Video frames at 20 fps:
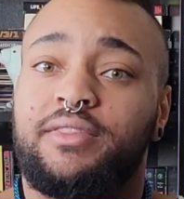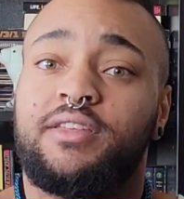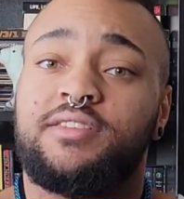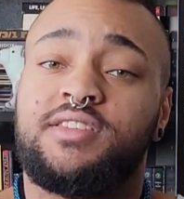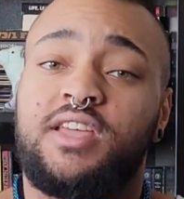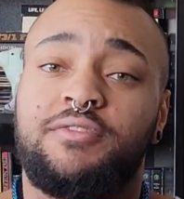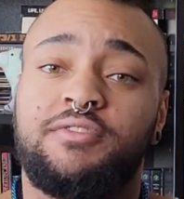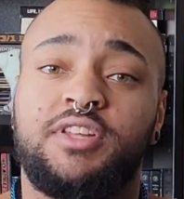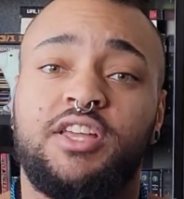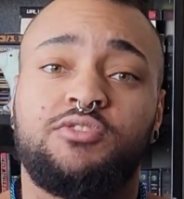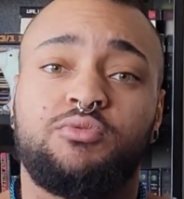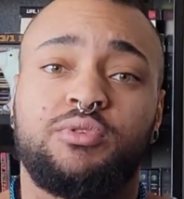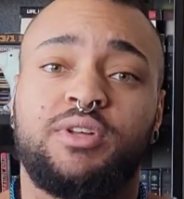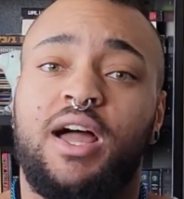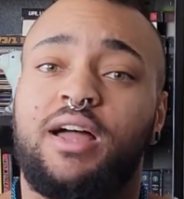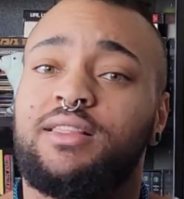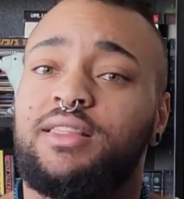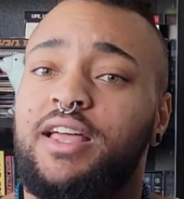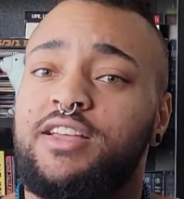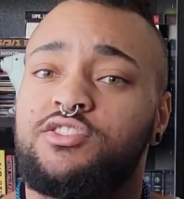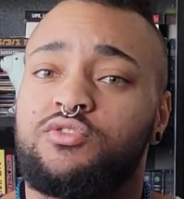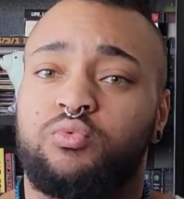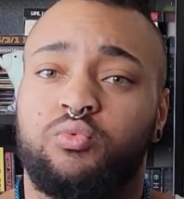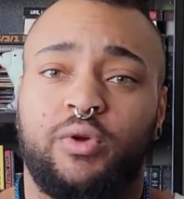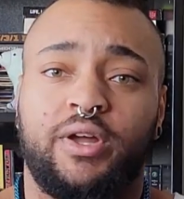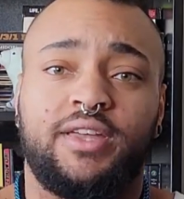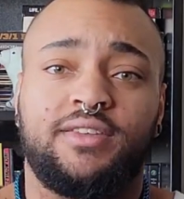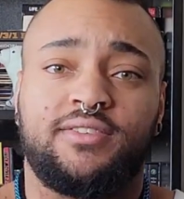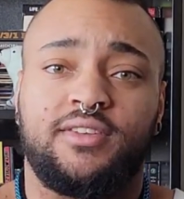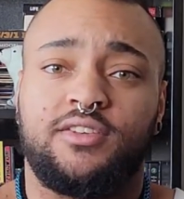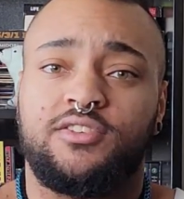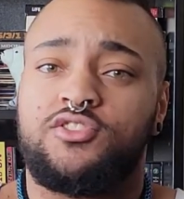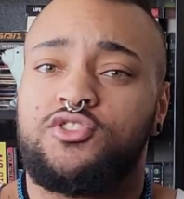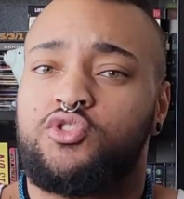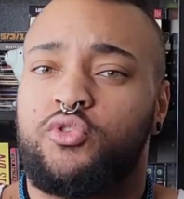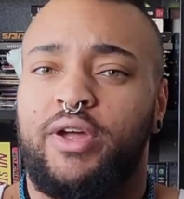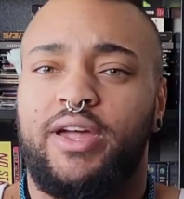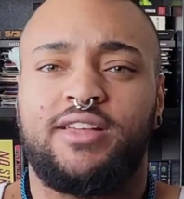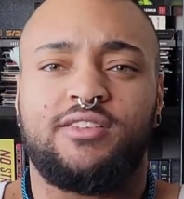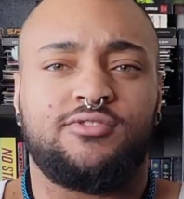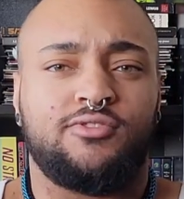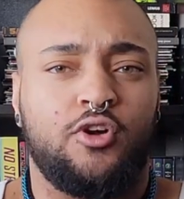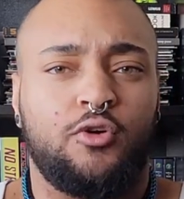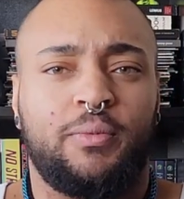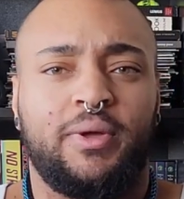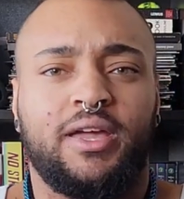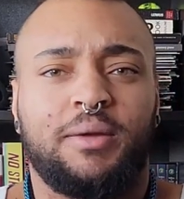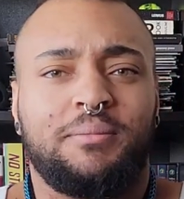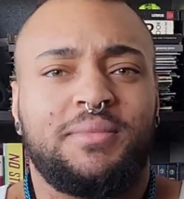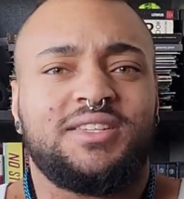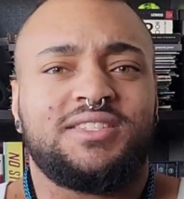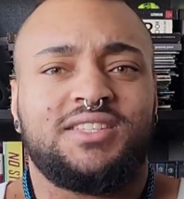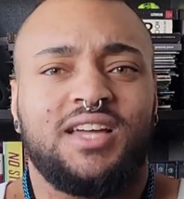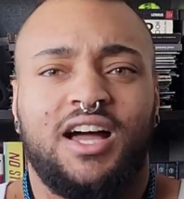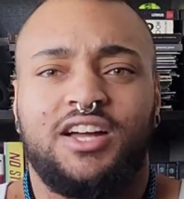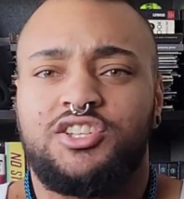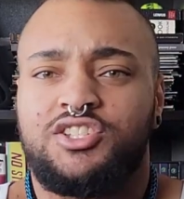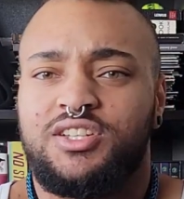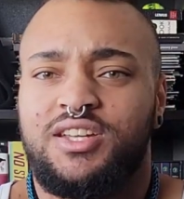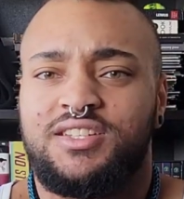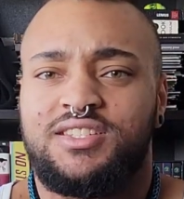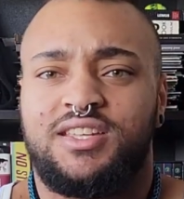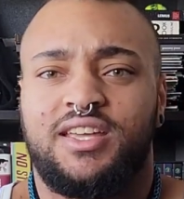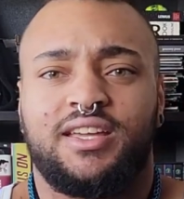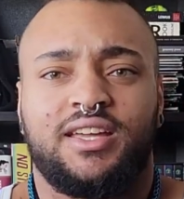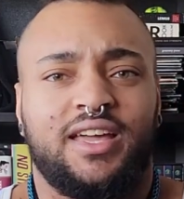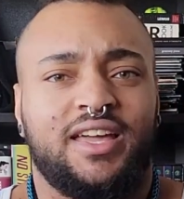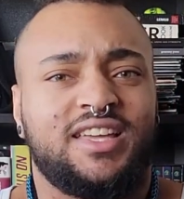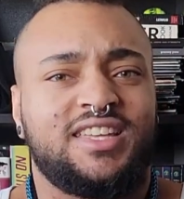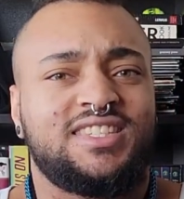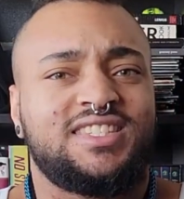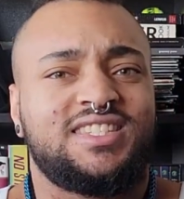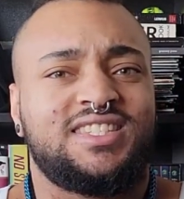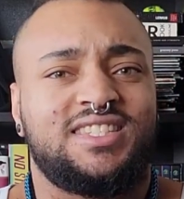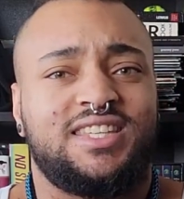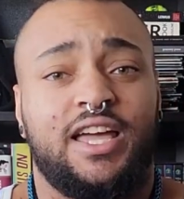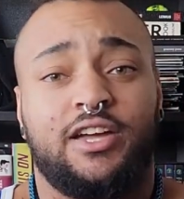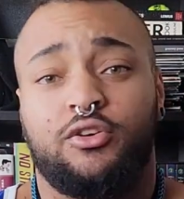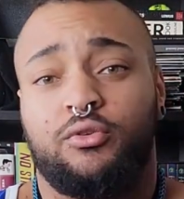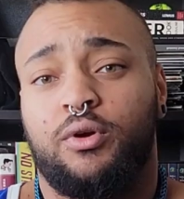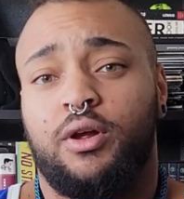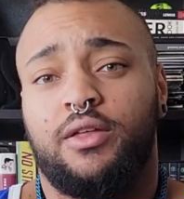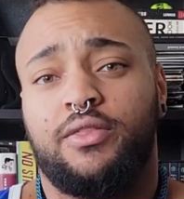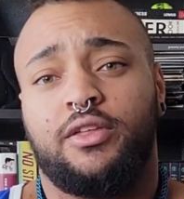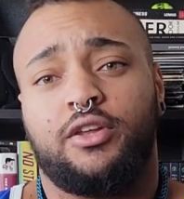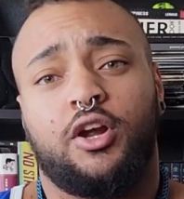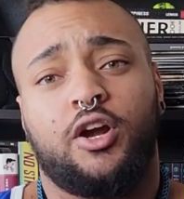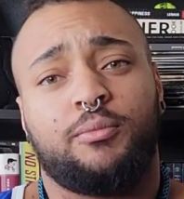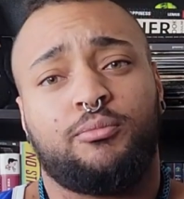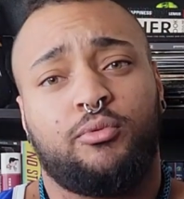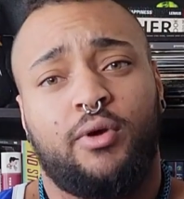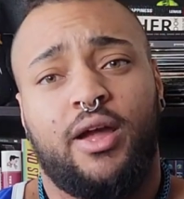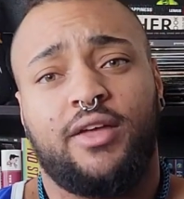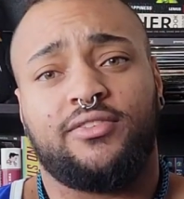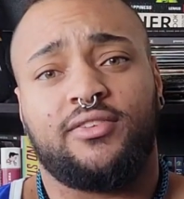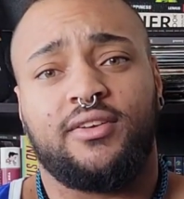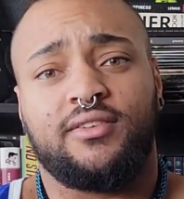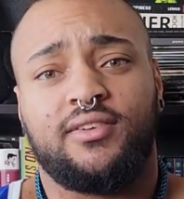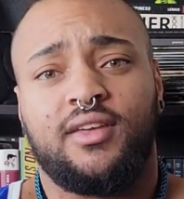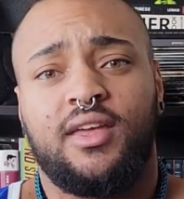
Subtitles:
the 70s were not less racist, transphobic, misogynistic, etc. than our present.